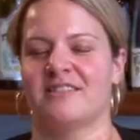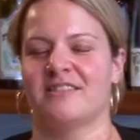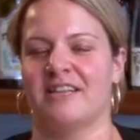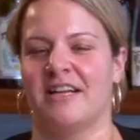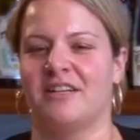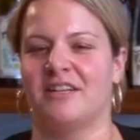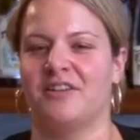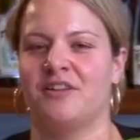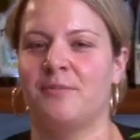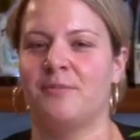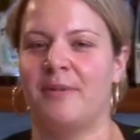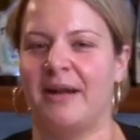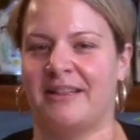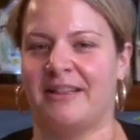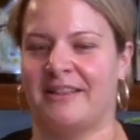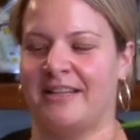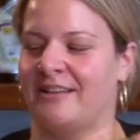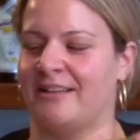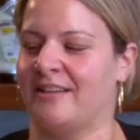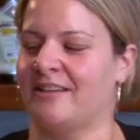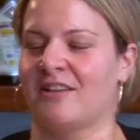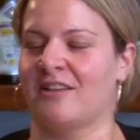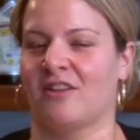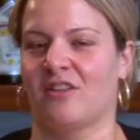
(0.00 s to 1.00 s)
is that you might
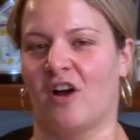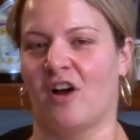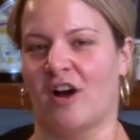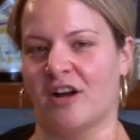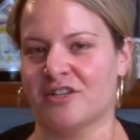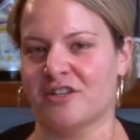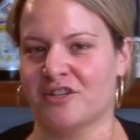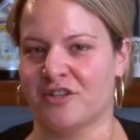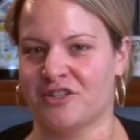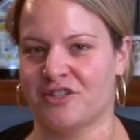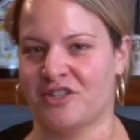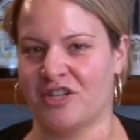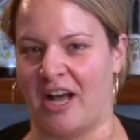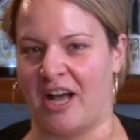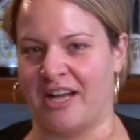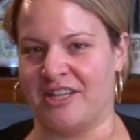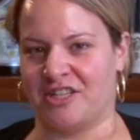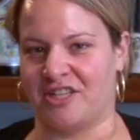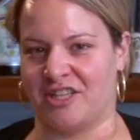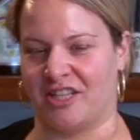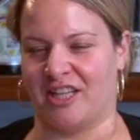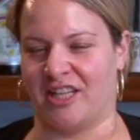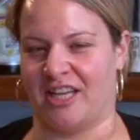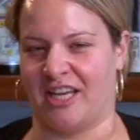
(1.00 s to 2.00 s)
think that the larger Thai
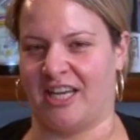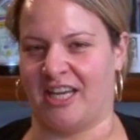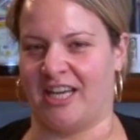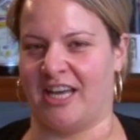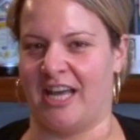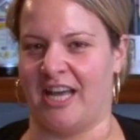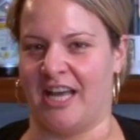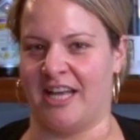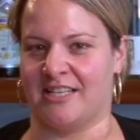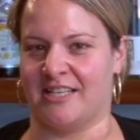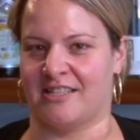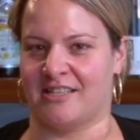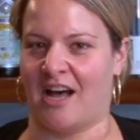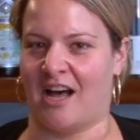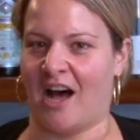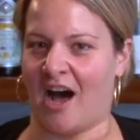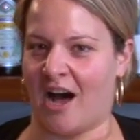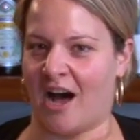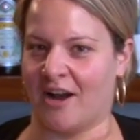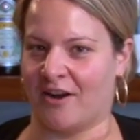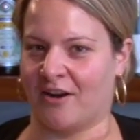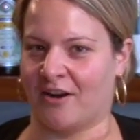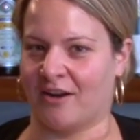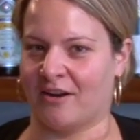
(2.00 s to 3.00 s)
chile is the
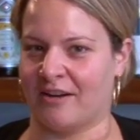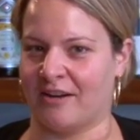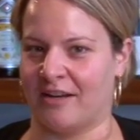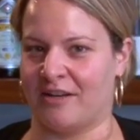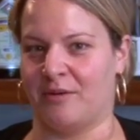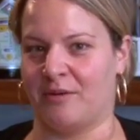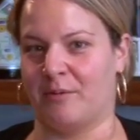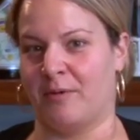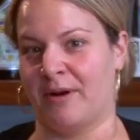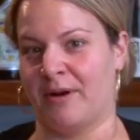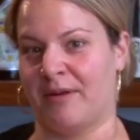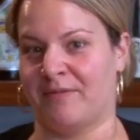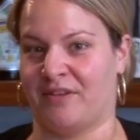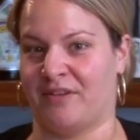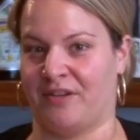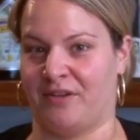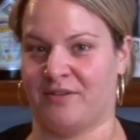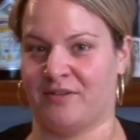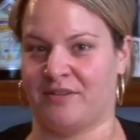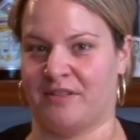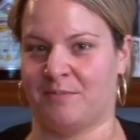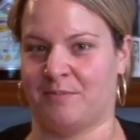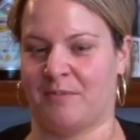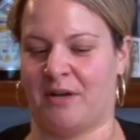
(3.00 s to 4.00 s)
hotter and you won't have to
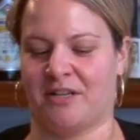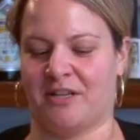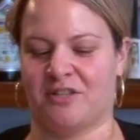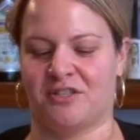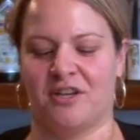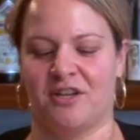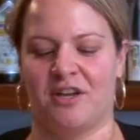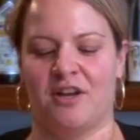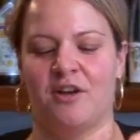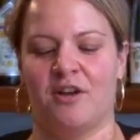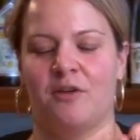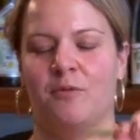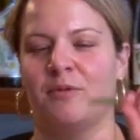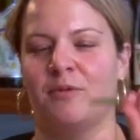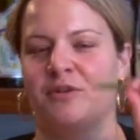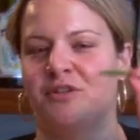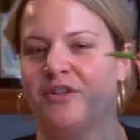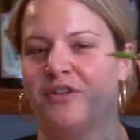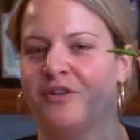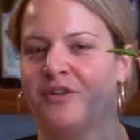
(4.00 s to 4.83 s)
use as much, when